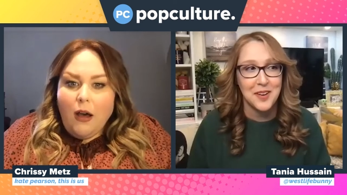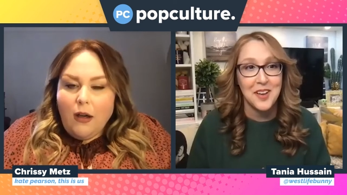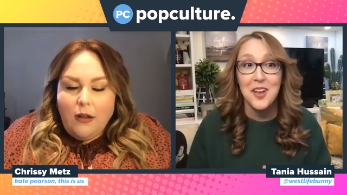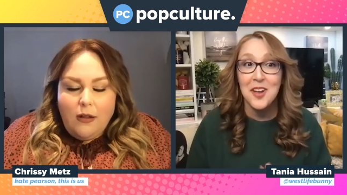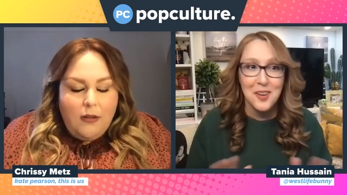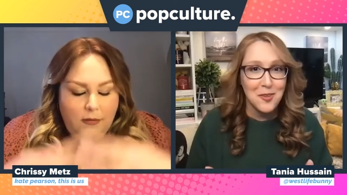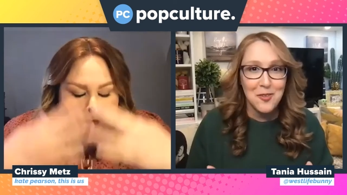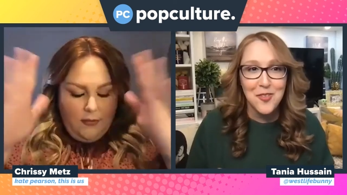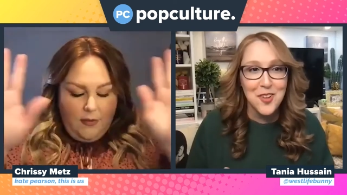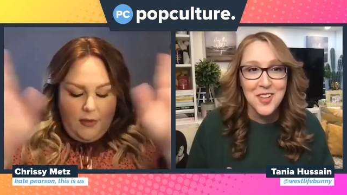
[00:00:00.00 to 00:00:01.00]
Speaker 1: but
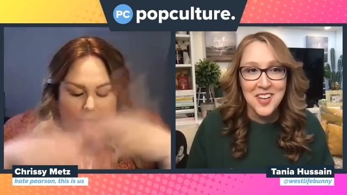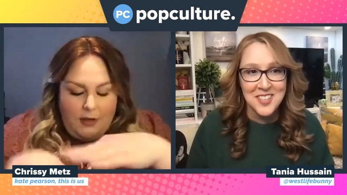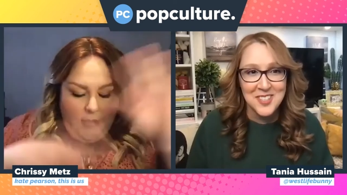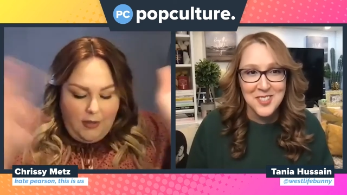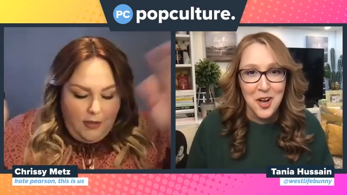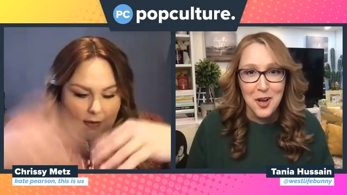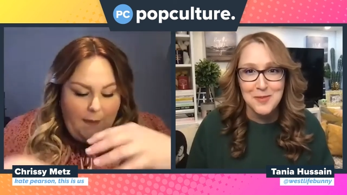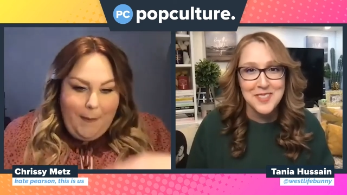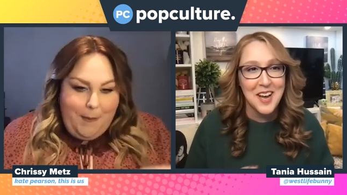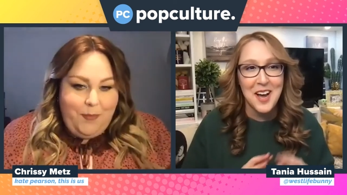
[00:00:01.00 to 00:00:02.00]
full on
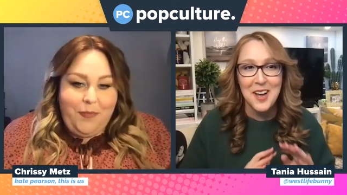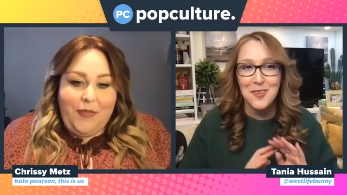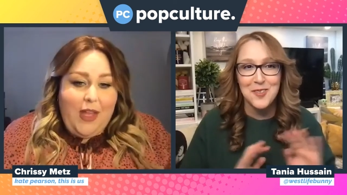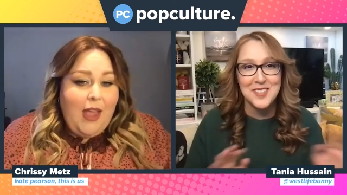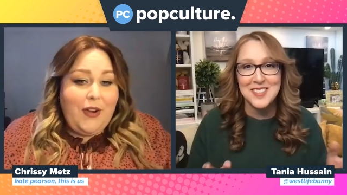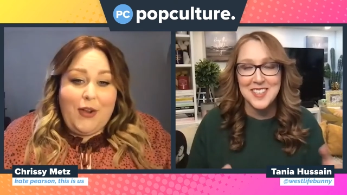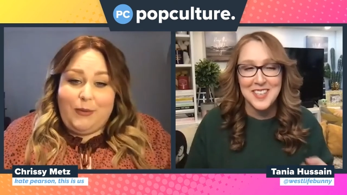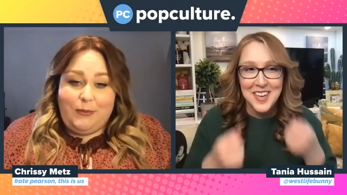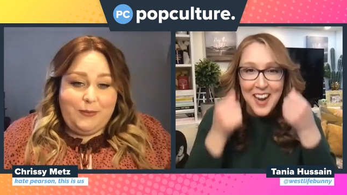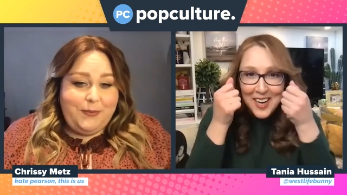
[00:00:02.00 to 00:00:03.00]
sobs. I was yeah.
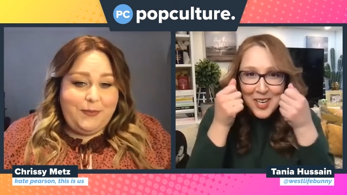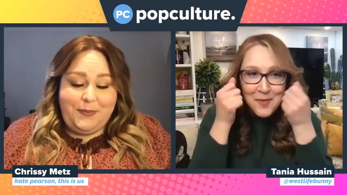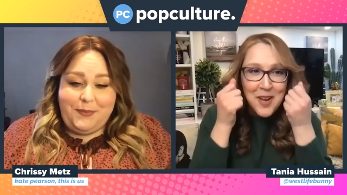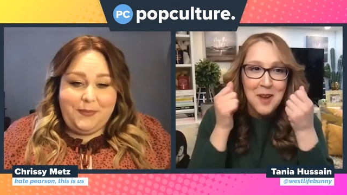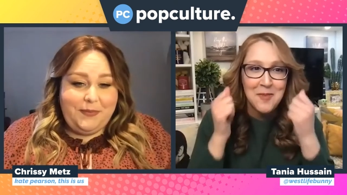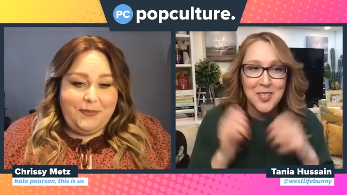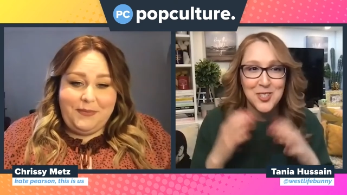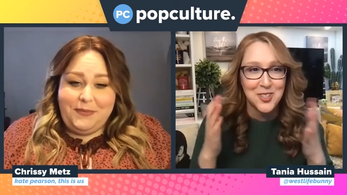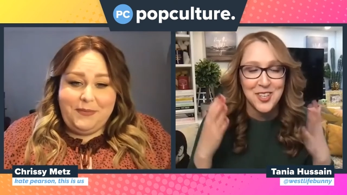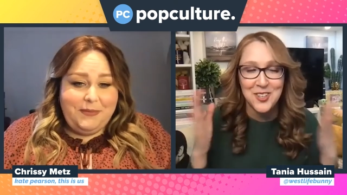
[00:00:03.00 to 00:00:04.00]
like hiding behind my
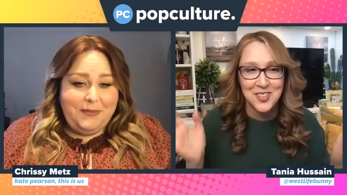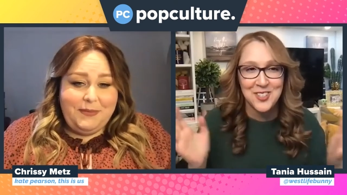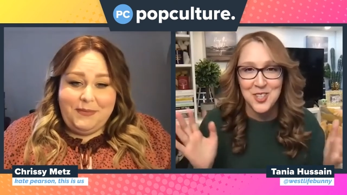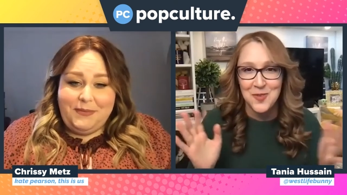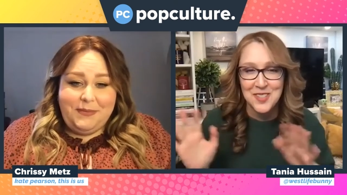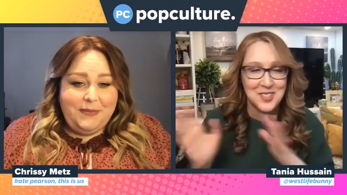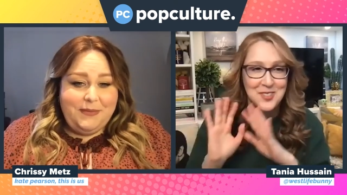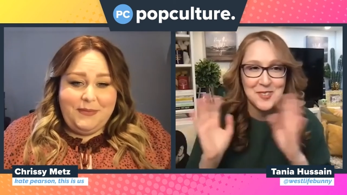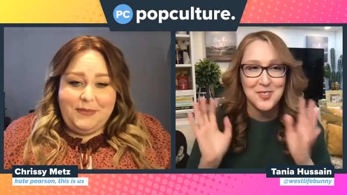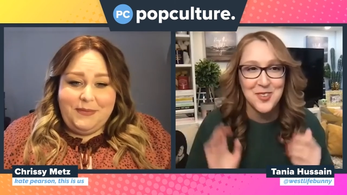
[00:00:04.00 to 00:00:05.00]
shirt. I couldn't show my
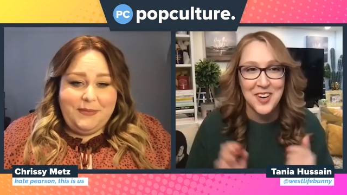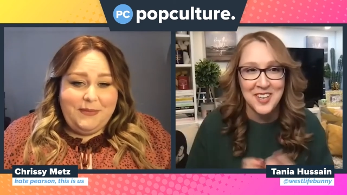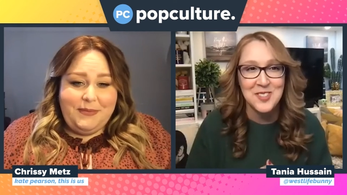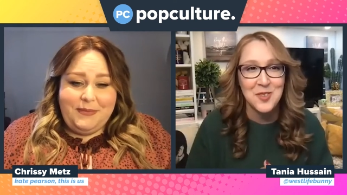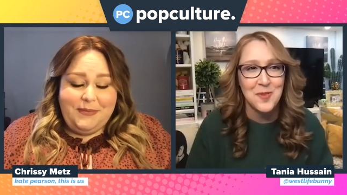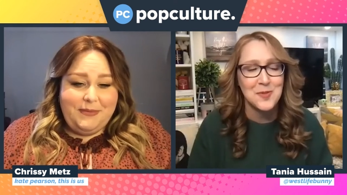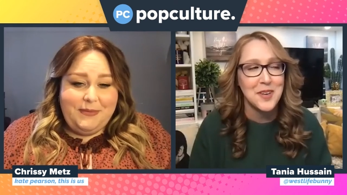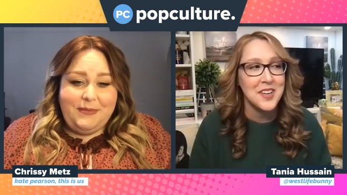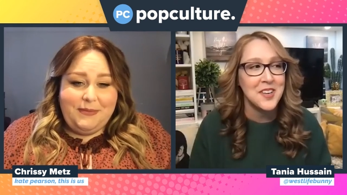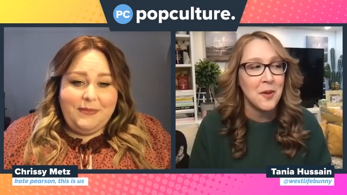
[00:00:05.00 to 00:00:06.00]
sister. I was crying so much. But,
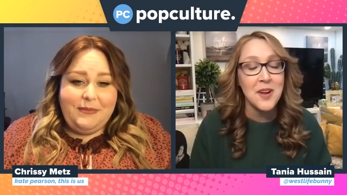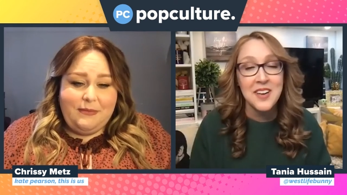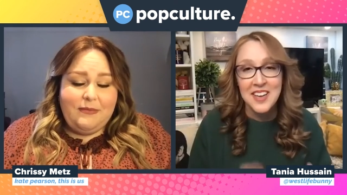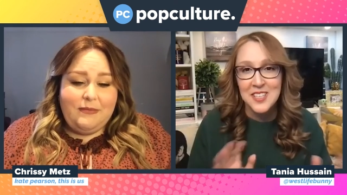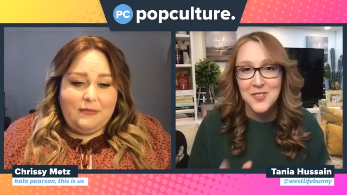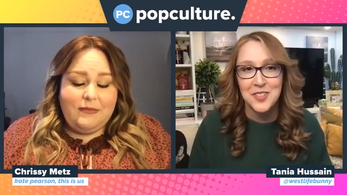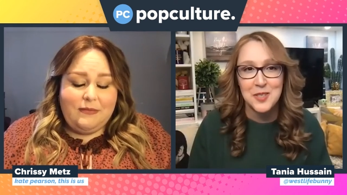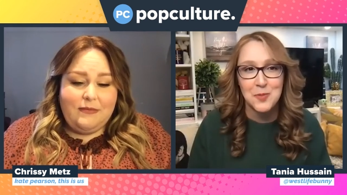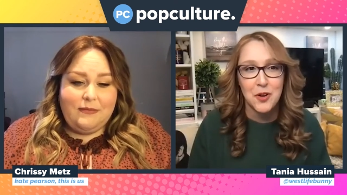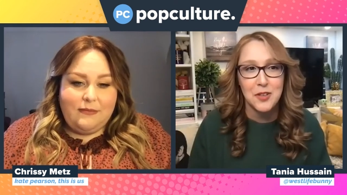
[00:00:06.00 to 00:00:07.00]
you know, I'm not going to ask for any
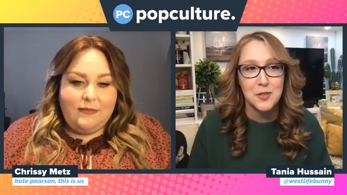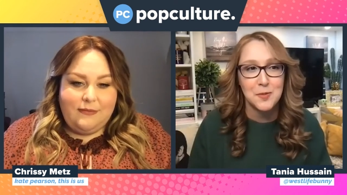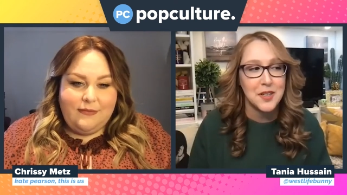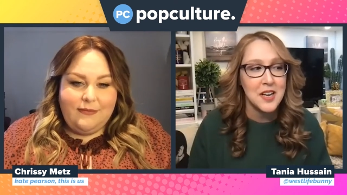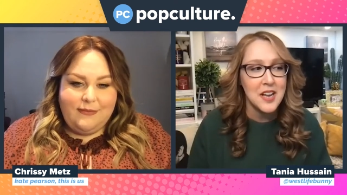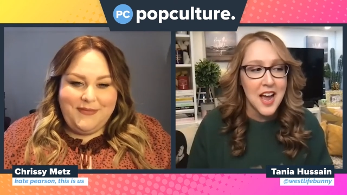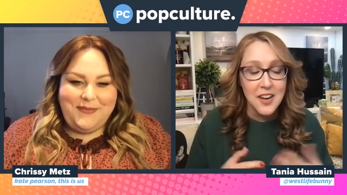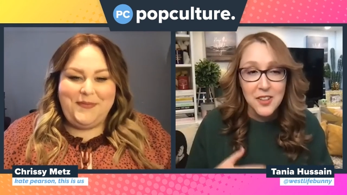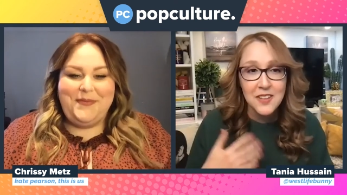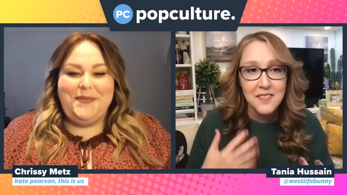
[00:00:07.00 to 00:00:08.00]
spoilers, but how
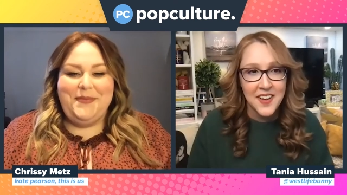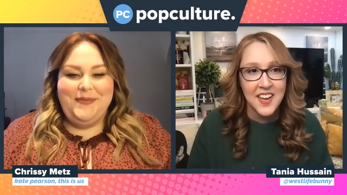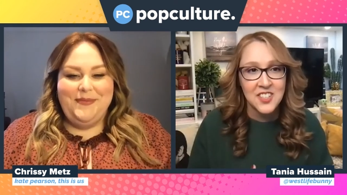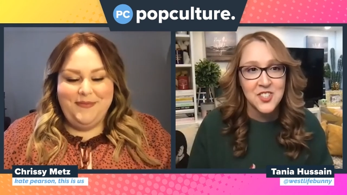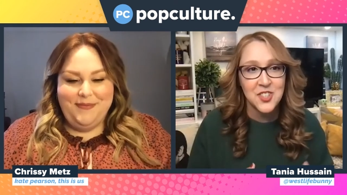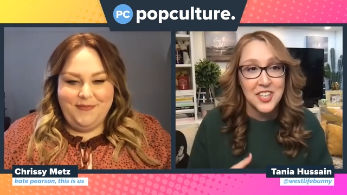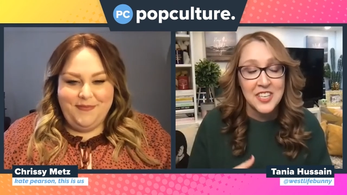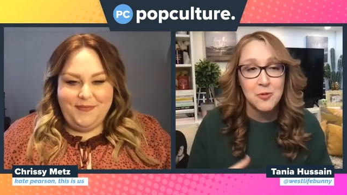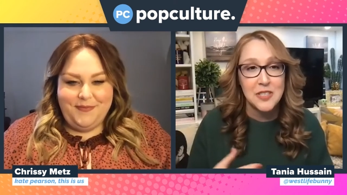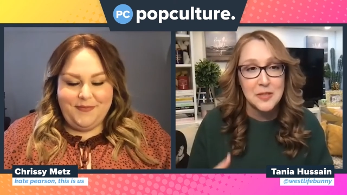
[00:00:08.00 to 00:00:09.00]
do you think fans are going
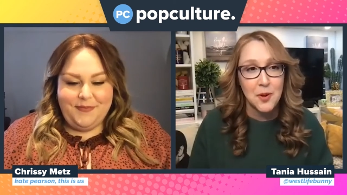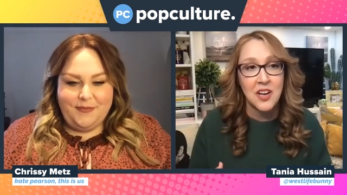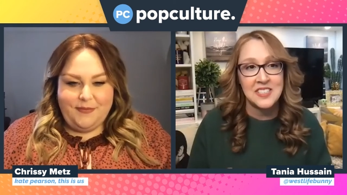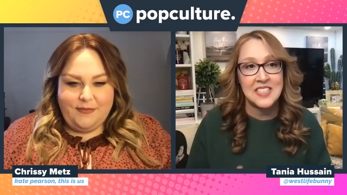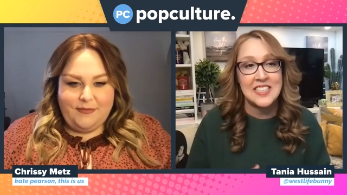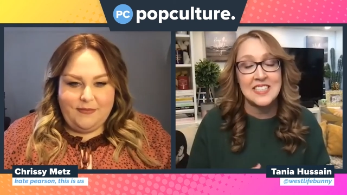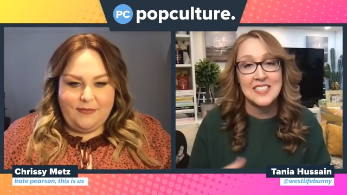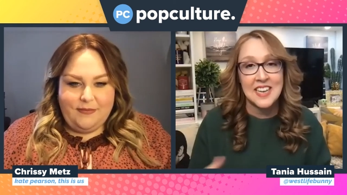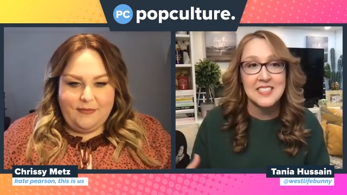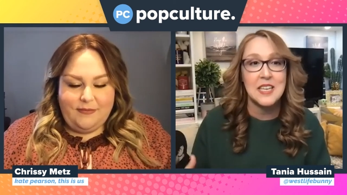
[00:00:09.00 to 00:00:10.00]
to respond to these
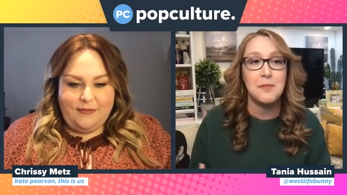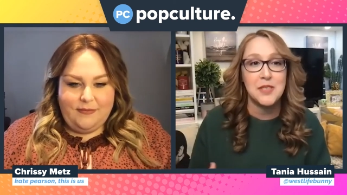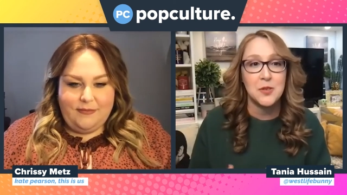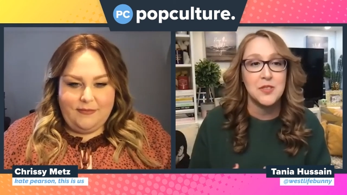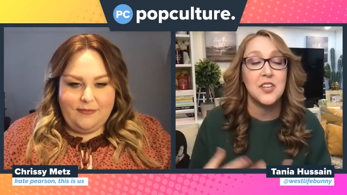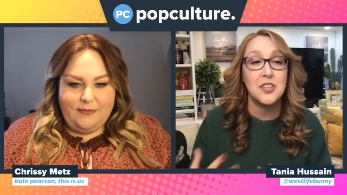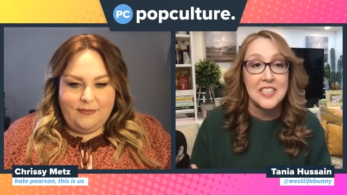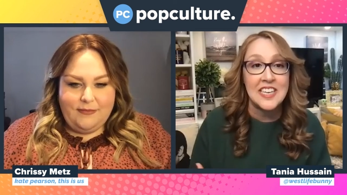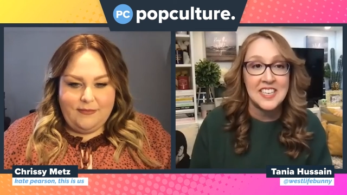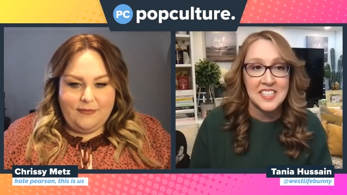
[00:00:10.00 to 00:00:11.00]
next episodes that are
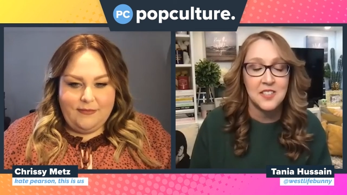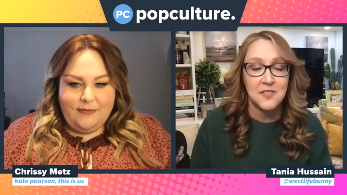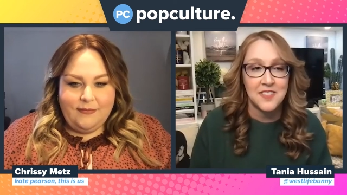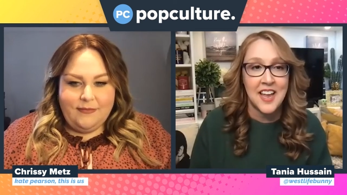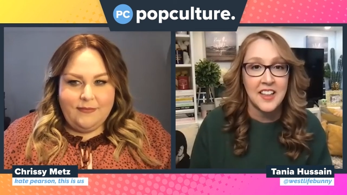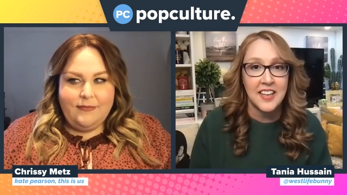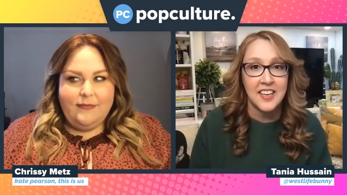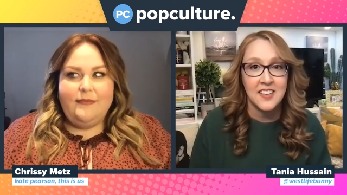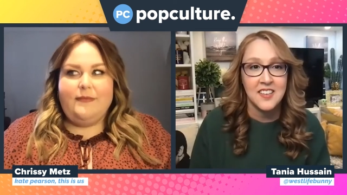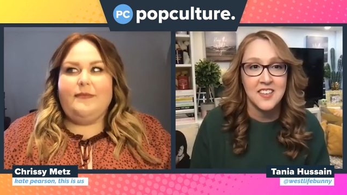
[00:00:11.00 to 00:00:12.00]
leading to the finale?